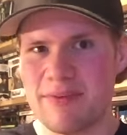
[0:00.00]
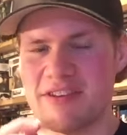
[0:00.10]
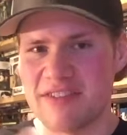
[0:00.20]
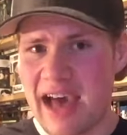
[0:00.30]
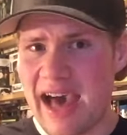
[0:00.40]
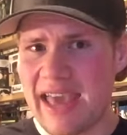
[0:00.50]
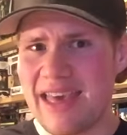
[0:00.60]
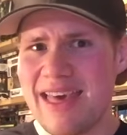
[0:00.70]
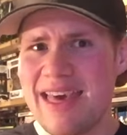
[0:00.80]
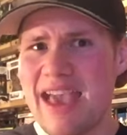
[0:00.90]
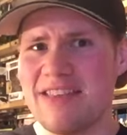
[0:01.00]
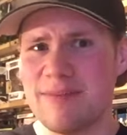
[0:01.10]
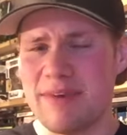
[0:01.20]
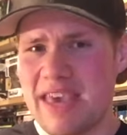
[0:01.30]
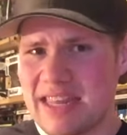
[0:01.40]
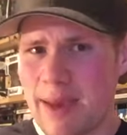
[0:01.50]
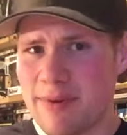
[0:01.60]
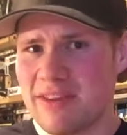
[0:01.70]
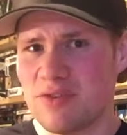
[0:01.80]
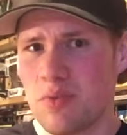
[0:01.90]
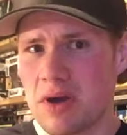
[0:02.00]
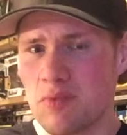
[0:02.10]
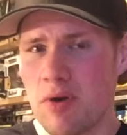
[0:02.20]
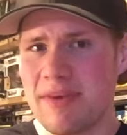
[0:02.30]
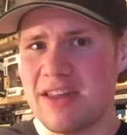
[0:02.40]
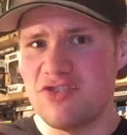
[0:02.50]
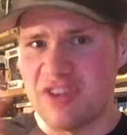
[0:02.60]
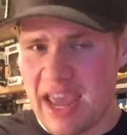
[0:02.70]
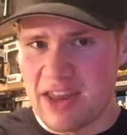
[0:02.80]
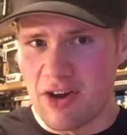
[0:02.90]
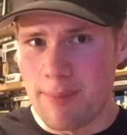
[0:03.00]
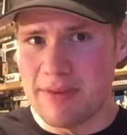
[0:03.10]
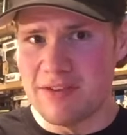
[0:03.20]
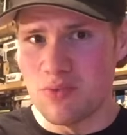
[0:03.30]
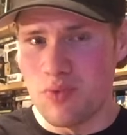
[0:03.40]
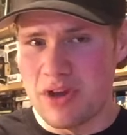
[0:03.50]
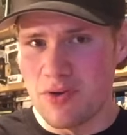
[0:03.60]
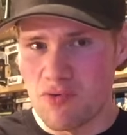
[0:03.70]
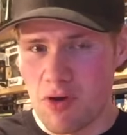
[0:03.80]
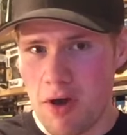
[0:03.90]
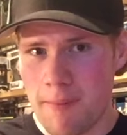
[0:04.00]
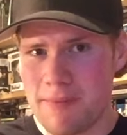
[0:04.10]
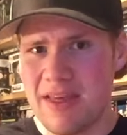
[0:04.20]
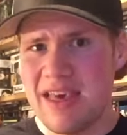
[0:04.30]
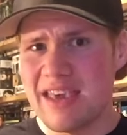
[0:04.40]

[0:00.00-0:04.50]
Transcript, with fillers: But this guy ends up kidnapping this one woman and chaining her up in this weird room.